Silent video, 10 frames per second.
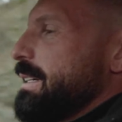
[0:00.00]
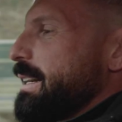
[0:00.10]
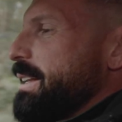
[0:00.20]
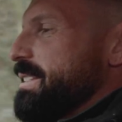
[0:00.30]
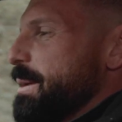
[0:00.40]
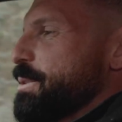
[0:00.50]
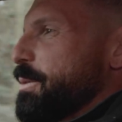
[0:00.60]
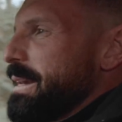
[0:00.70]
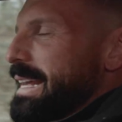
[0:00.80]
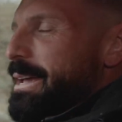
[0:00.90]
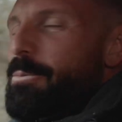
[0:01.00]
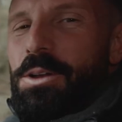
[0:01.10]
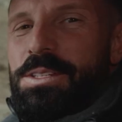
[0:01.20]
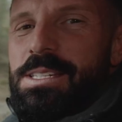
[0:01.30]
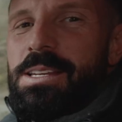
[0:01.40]
and subsequently it
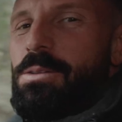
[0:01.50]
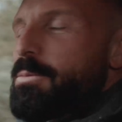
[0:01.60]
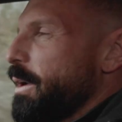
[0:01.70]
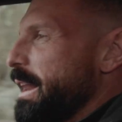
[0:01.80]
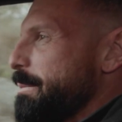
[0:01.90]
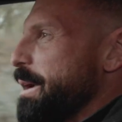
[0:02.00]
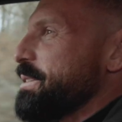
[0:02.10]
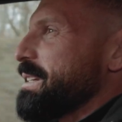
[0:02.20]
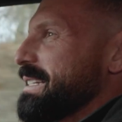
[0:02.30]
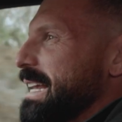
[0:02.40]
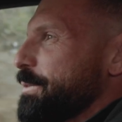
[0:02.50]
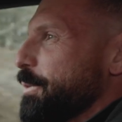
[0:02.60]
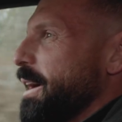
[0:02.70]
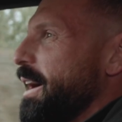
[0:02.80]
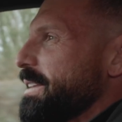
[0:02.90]
was one of the most
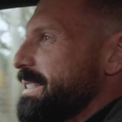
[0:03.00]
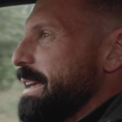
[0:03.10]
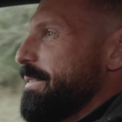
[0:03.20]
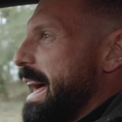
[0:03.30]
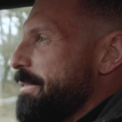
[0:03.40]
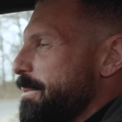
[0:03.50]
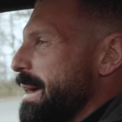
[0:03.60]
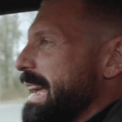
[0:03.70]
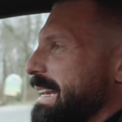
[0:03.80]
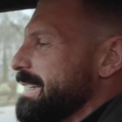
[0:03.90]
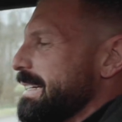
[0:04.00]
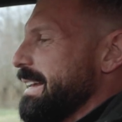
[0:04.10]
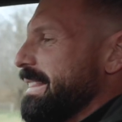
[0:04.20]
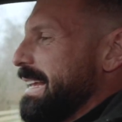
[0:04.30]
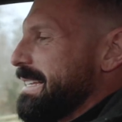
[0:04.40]
successful cars they've ever made.
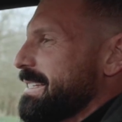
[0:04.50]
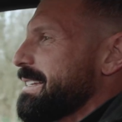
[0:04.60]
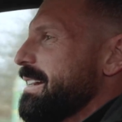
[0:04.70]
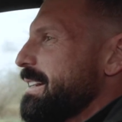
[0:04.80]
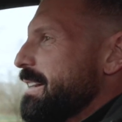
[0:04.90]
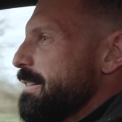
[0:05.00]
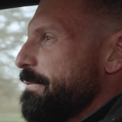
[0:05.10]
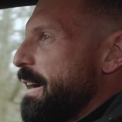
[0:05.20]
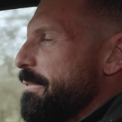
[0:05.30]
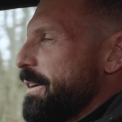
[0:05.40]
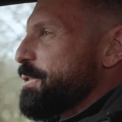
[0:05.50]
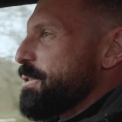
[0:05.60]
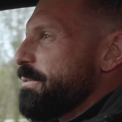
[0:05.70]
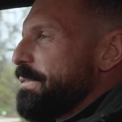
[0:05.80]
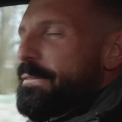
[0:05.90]
And this
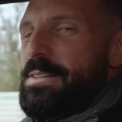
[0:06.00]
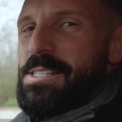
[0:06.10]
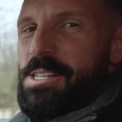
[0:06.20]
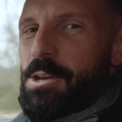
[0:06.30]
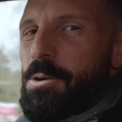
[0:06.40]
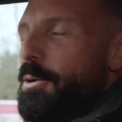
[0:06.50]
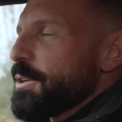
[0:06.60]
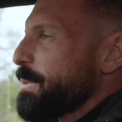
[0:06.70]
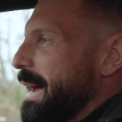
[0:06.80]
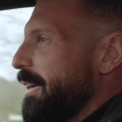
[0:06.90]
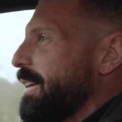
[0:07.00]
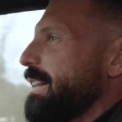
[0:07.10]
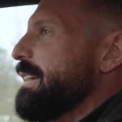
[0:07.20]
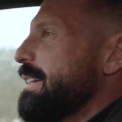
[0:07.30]
552 horsepower